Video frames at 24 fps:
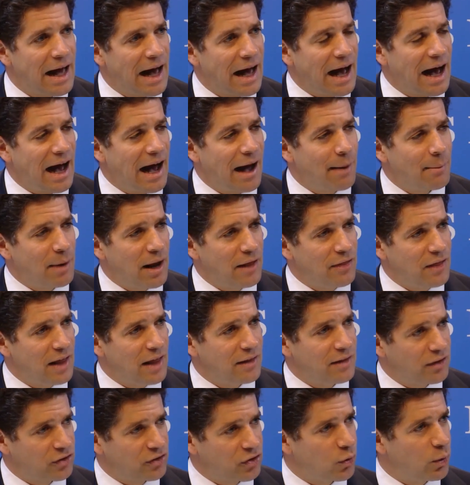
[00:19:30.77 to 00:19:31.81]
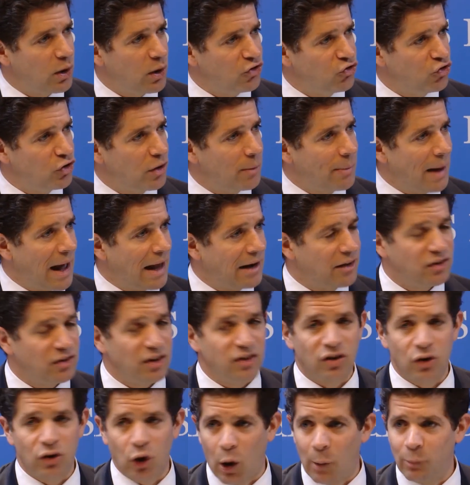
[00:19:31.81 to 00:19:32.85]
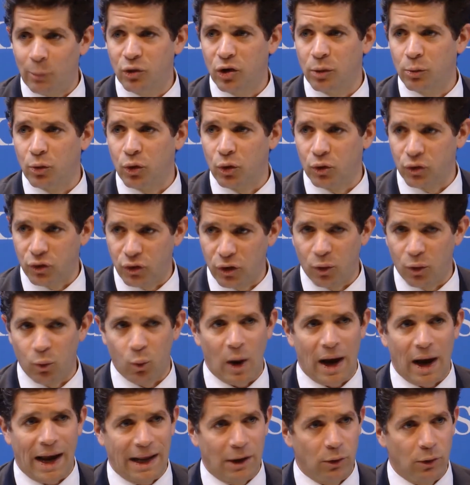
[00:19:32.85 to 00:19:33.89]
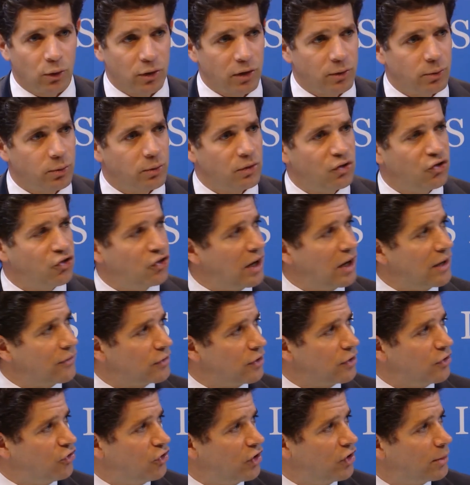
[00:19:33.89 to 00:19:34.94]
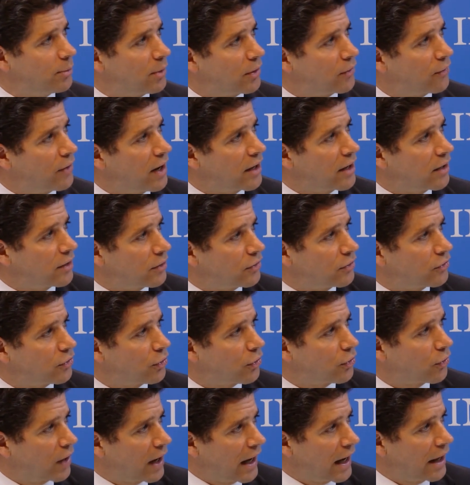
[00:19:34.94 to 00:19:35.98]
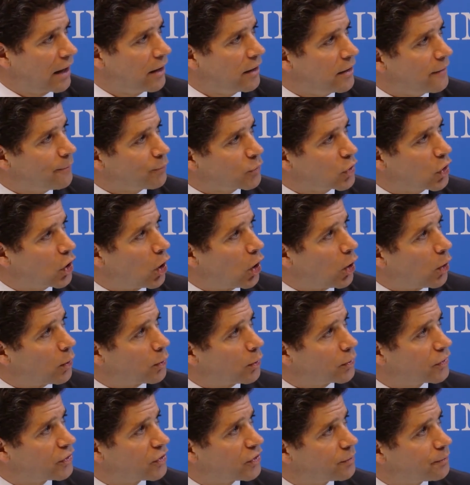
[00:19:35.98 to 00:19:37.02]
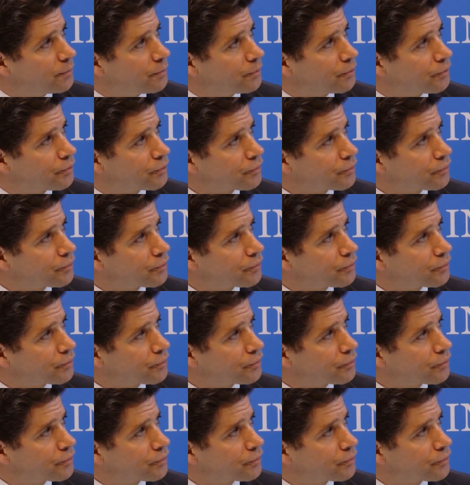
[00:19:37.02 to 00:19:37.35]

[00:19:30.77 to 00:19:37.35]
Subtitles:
And then there's a question about, is this an optimal sort of way in order to achieve legitimate regulatory goals?